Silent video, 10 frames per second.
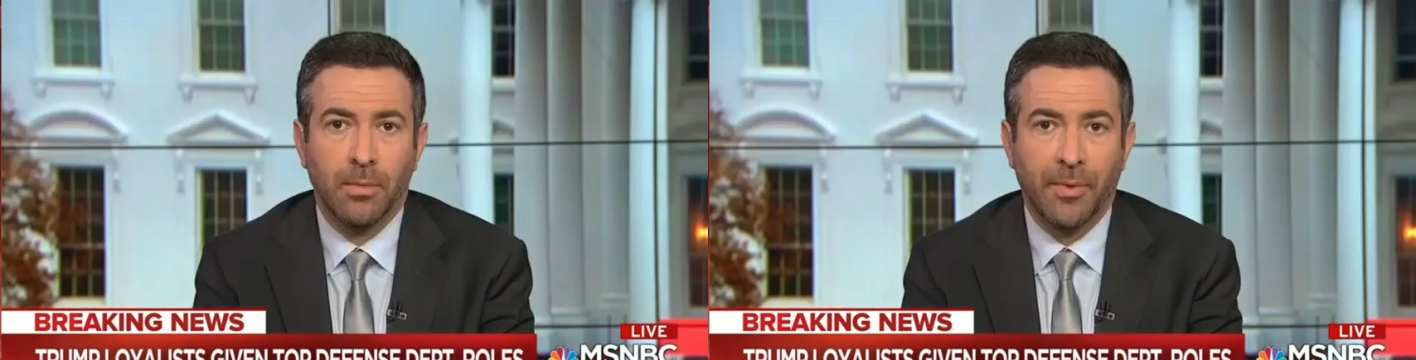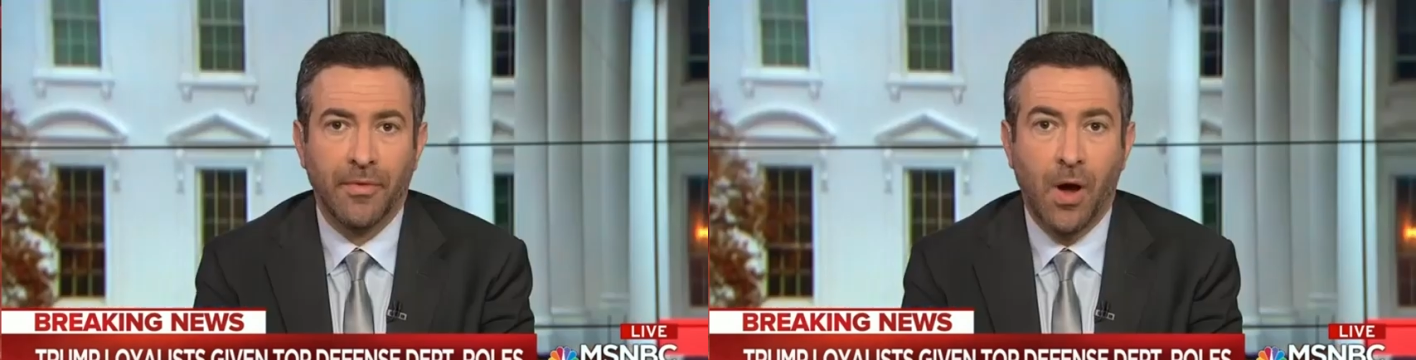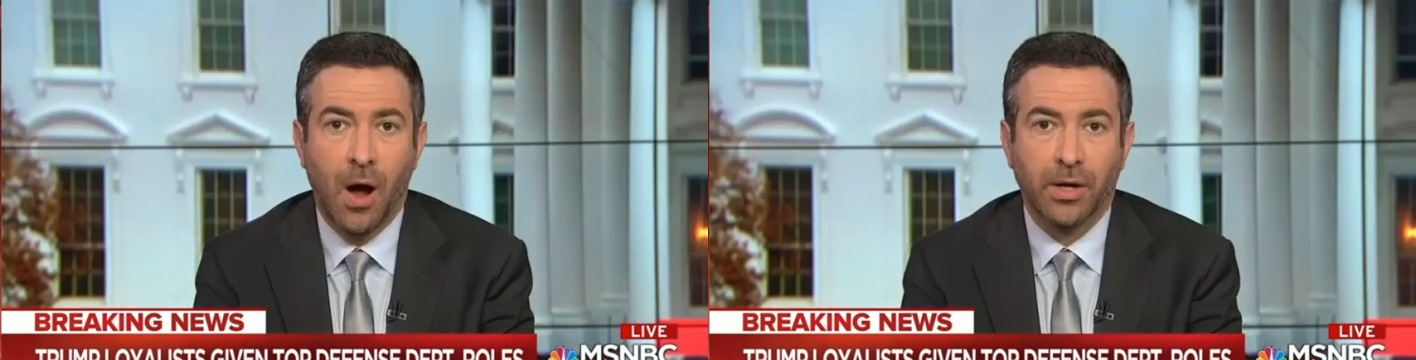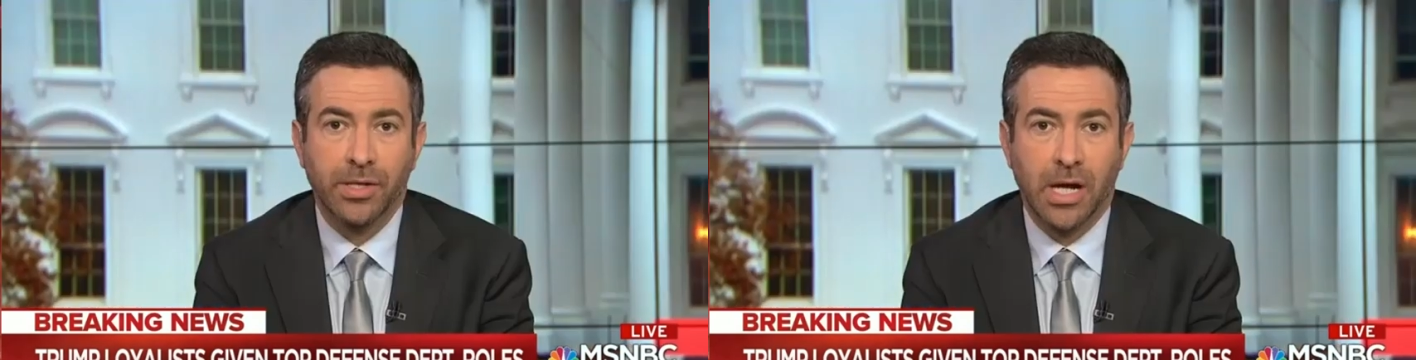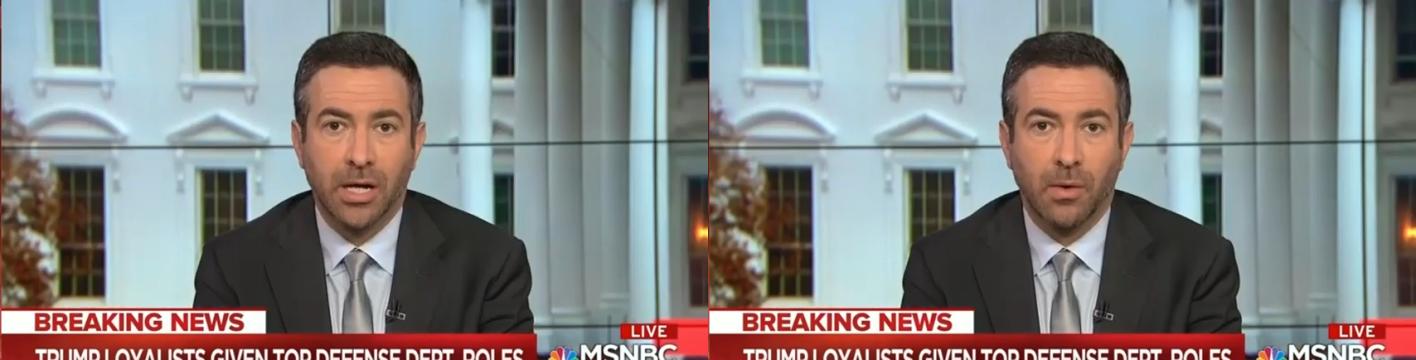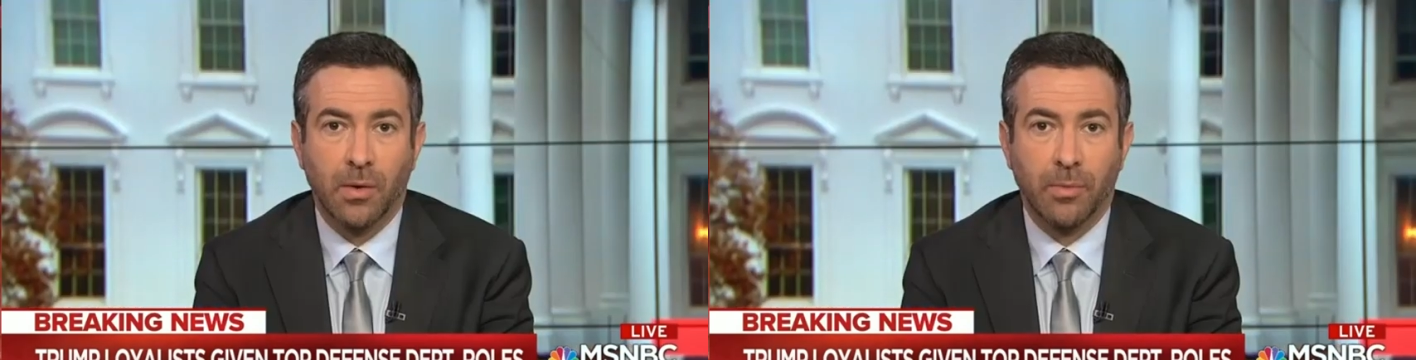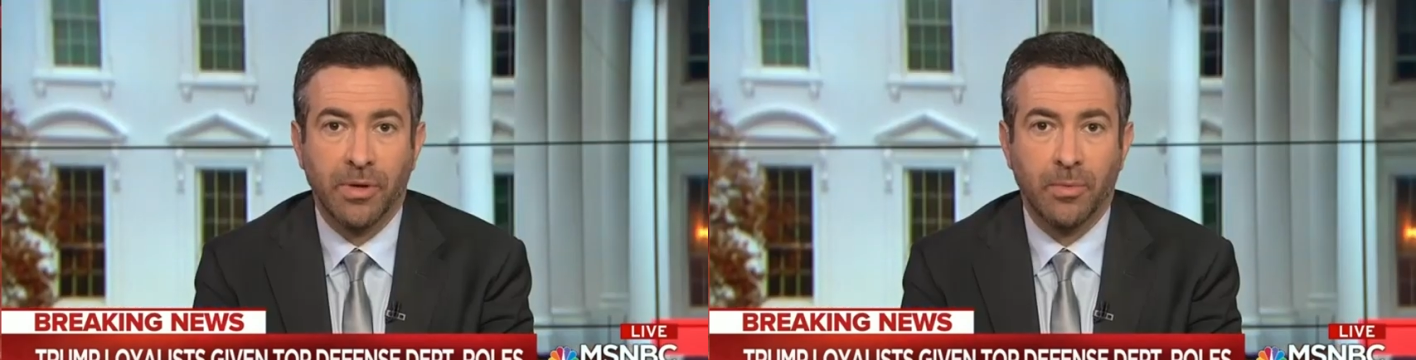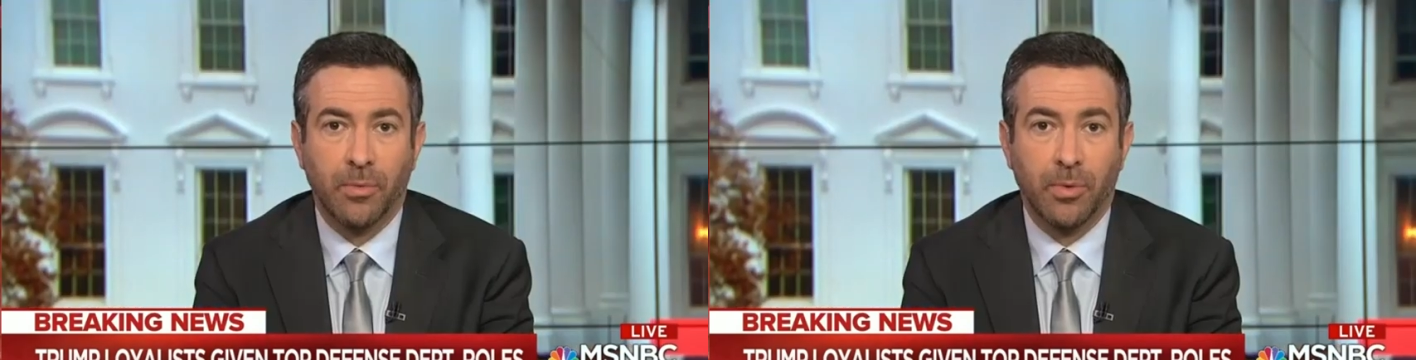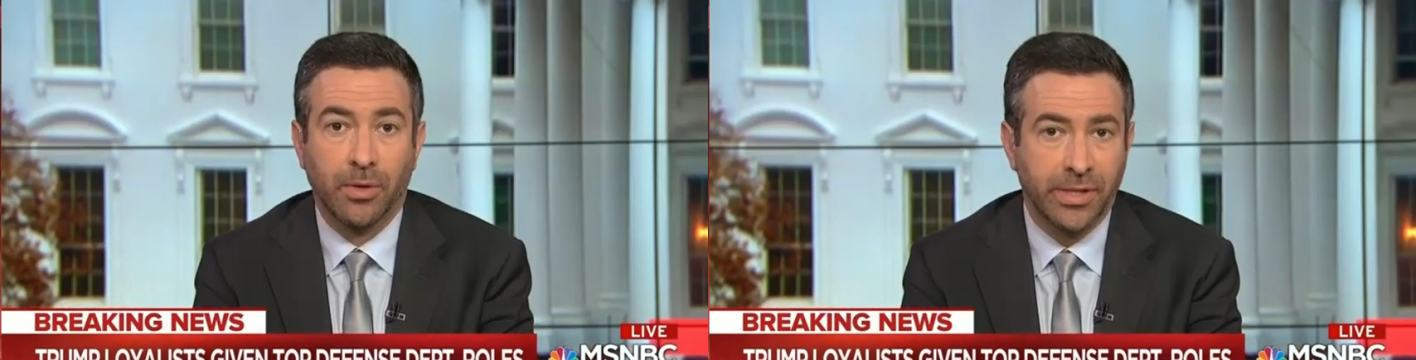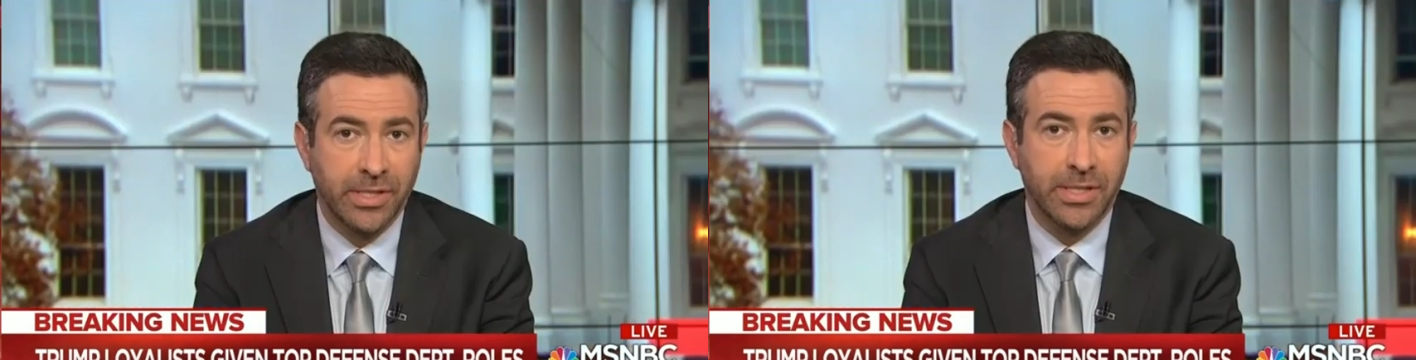A member of Congress echoing what people
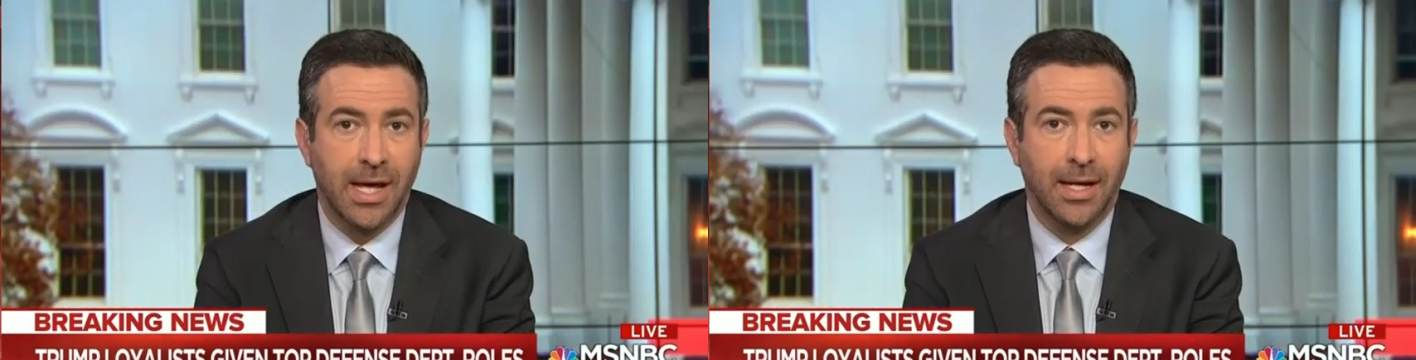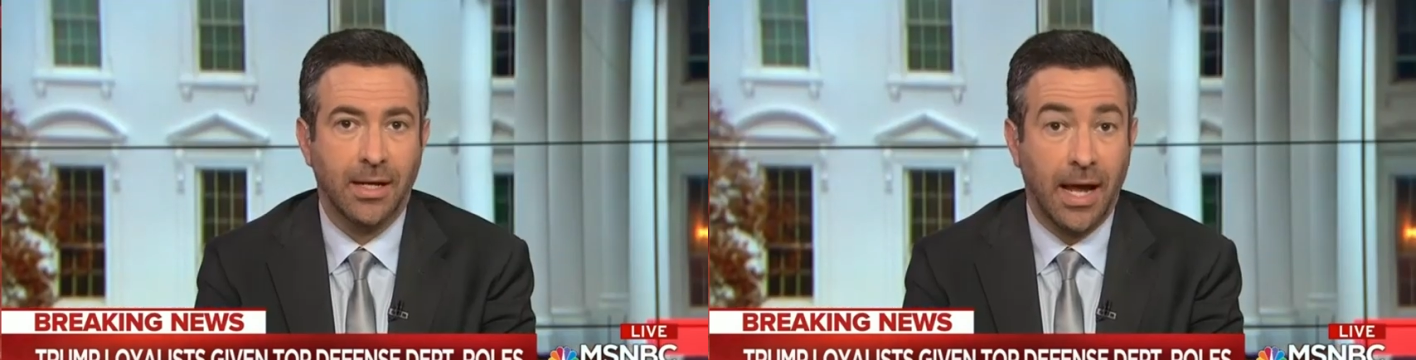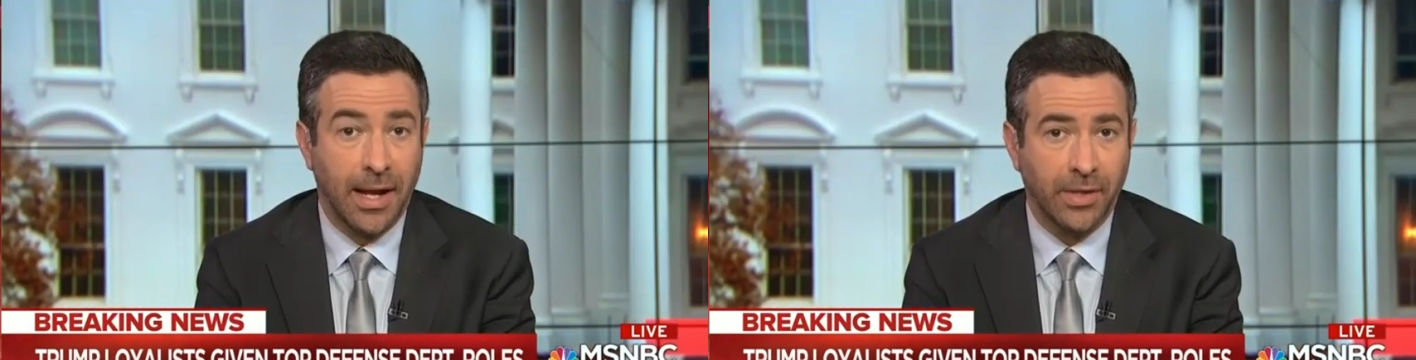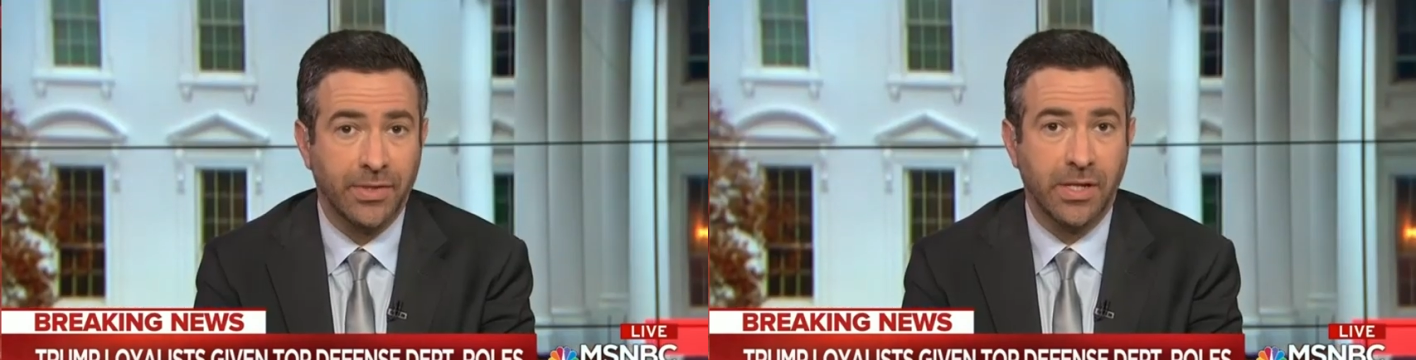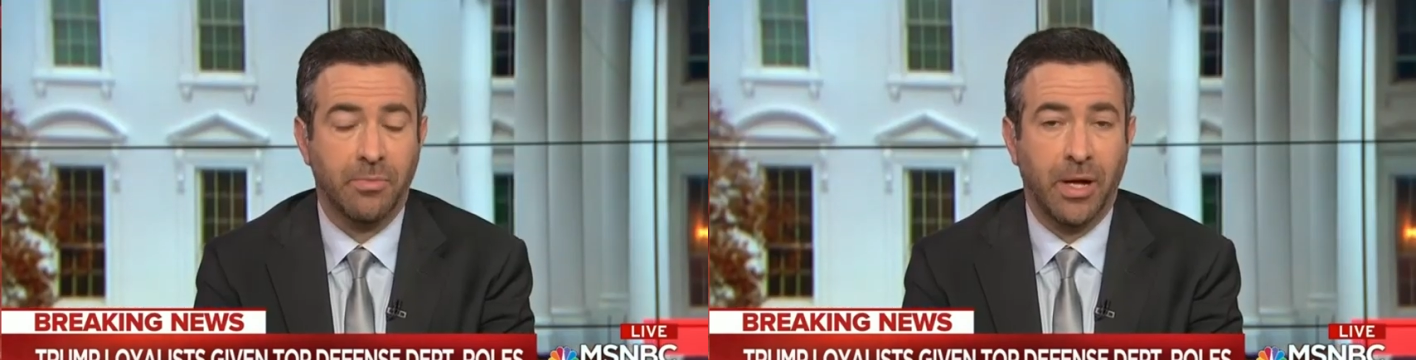both inside and outside the